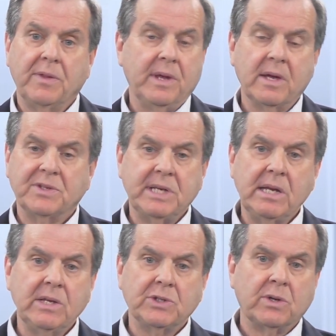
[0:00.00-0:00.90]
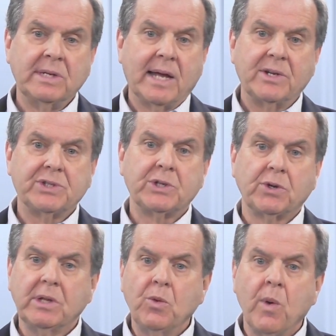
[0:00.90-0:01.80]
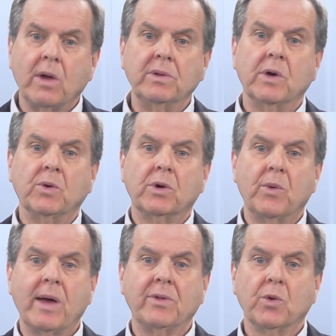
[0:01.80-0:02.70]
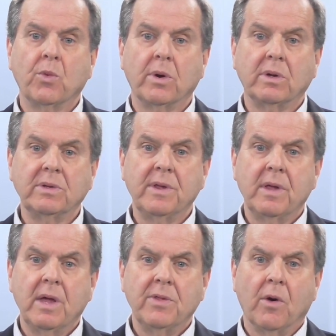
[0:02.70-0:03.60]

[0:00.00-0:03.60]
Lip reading: The Yazidis are not necessarily well known around the world,